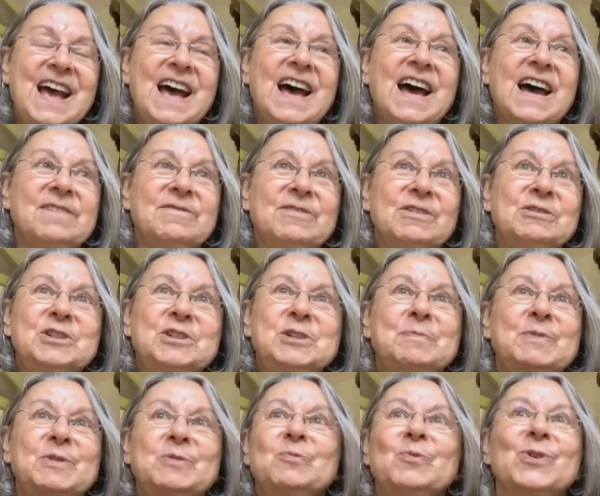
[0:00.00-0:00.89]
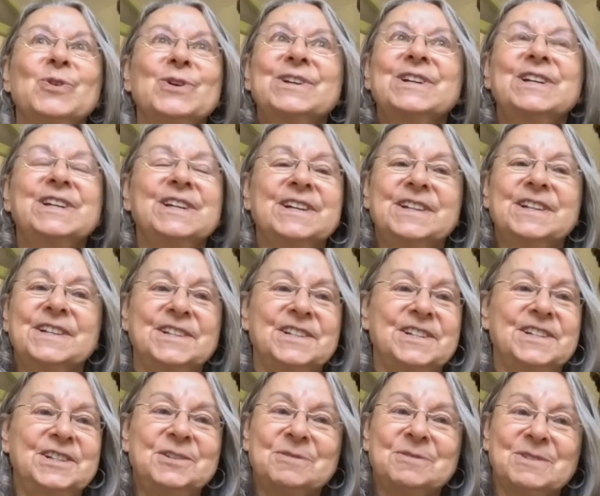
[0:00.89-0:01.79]
i've always been working
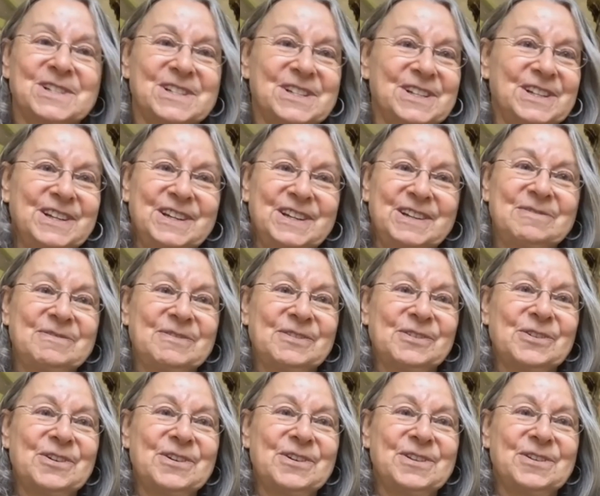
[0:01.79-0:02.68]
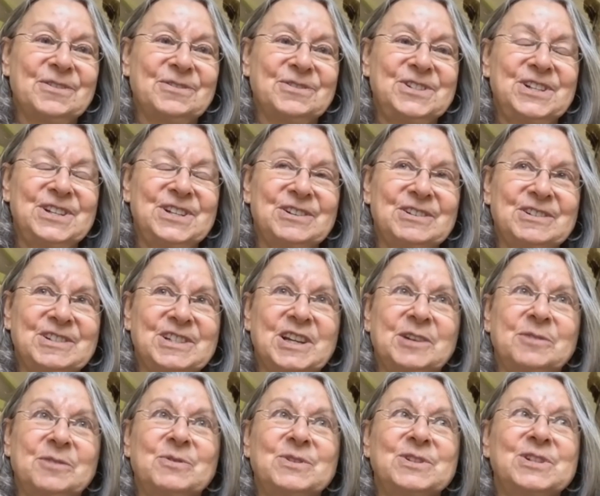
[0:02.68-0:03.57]
continuously for all those years
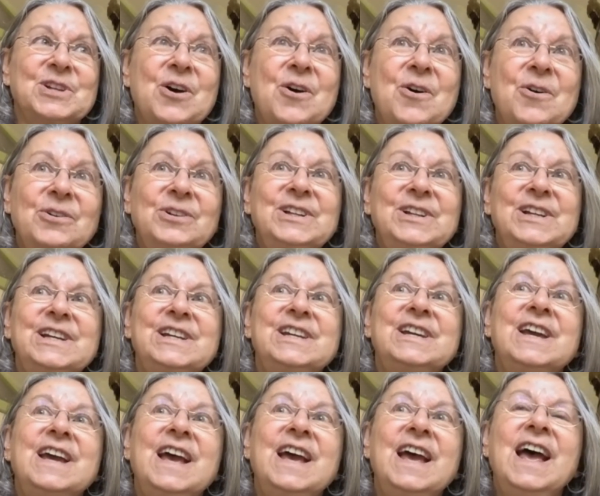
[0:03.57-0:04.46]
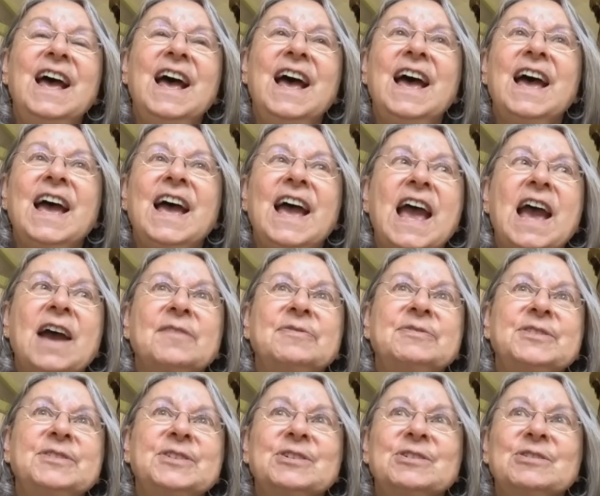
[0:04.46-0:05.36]
and it was only
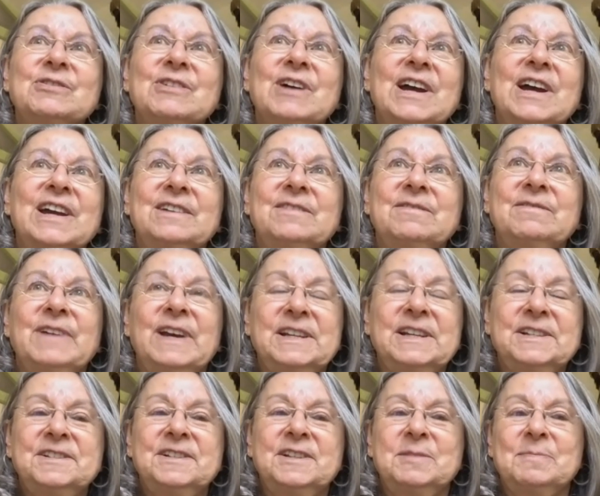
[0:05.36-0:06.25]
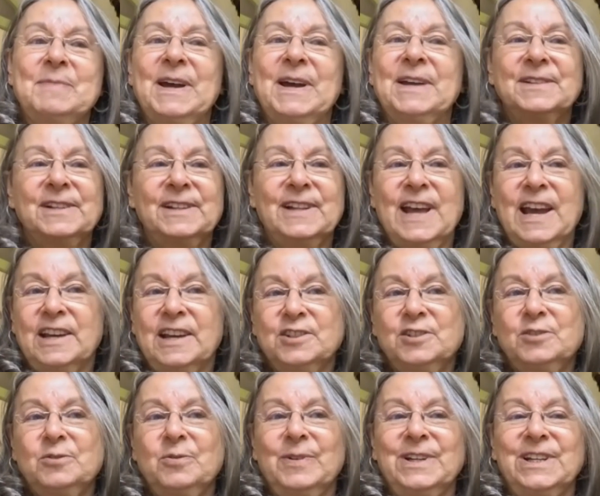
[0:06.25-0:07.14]
after i invested about the
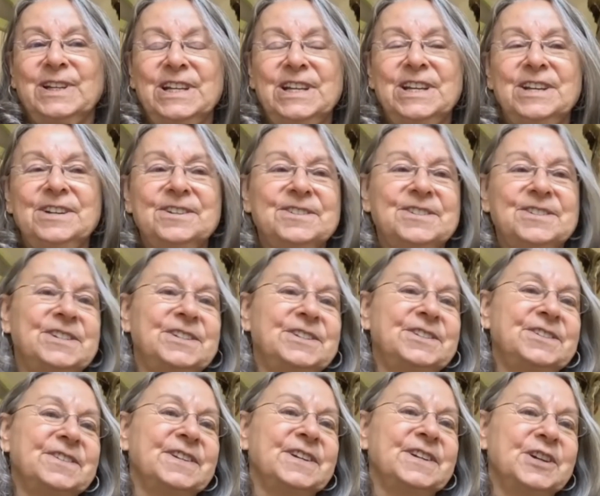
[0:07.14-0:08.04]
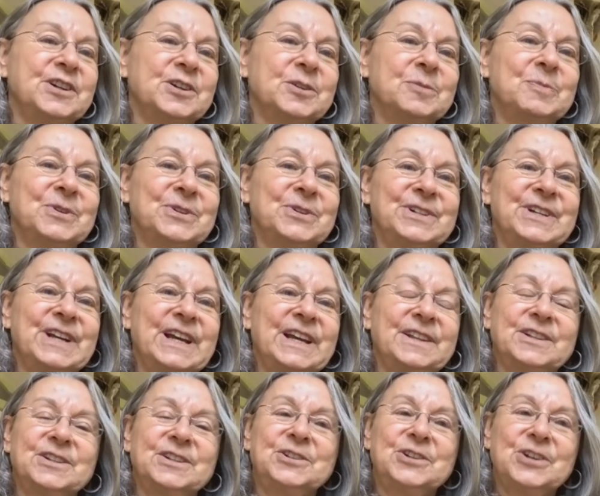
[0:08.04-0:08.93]
last 20 years into the gilbert
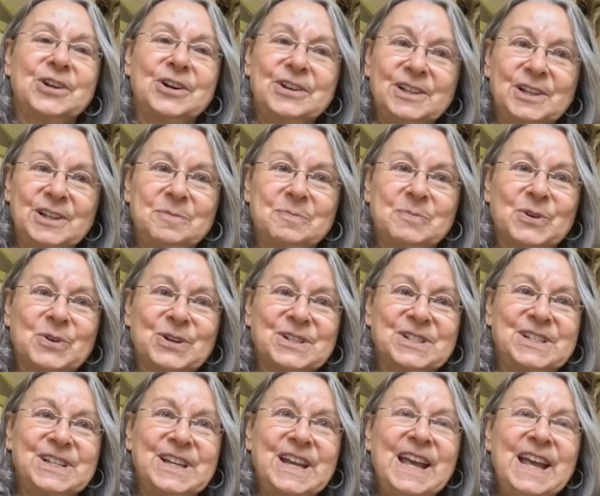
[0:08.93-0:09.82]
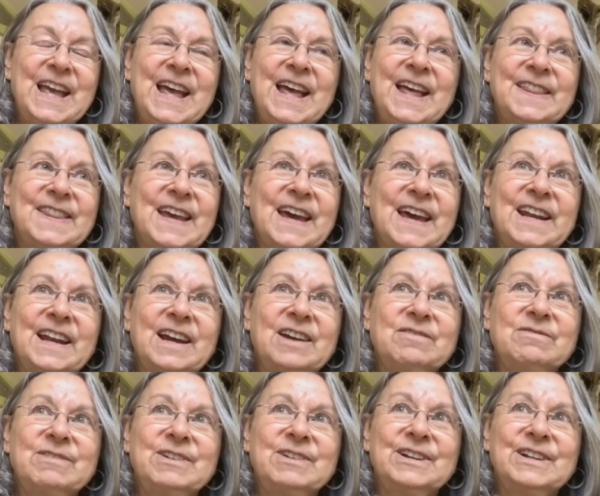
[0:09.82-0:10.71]
and the charlie books that I
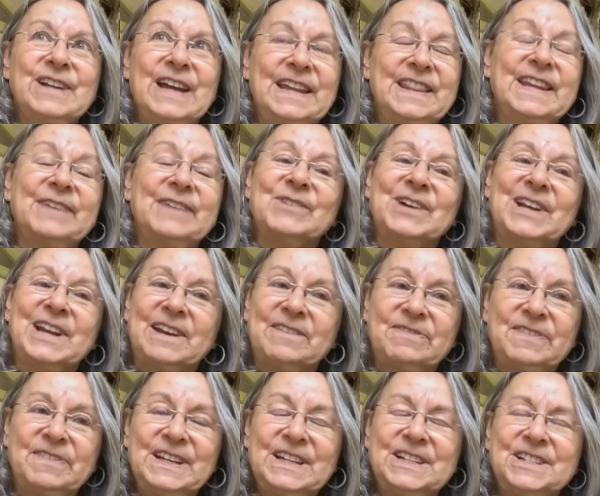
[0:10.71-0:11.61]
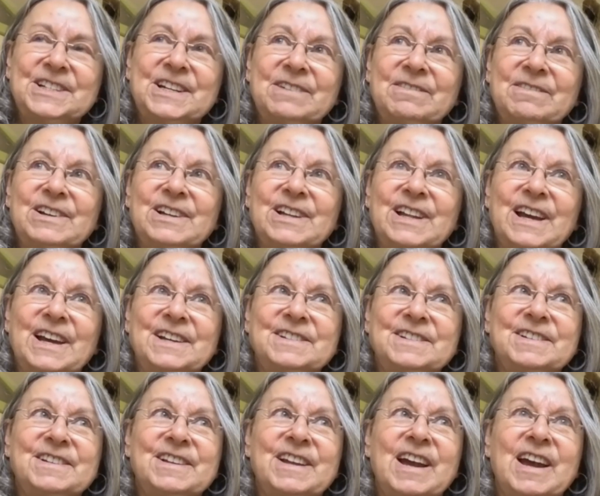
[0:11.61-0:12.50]
real and then when I finished, I
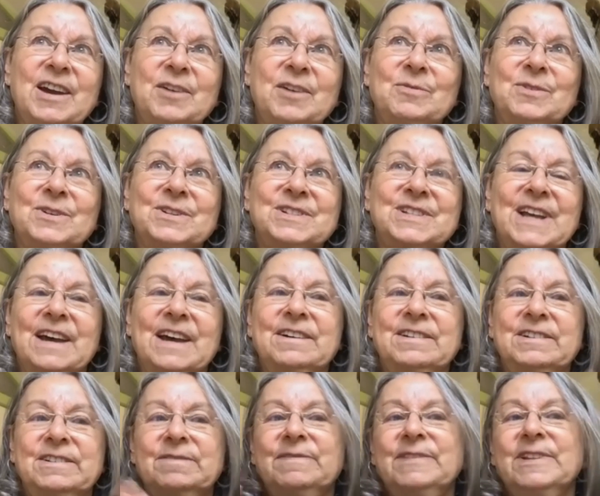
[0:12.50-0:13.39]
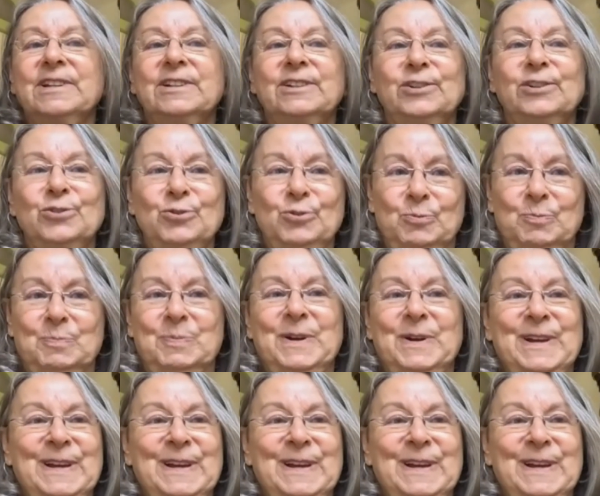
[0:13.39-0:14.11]
realized I was out of the loop.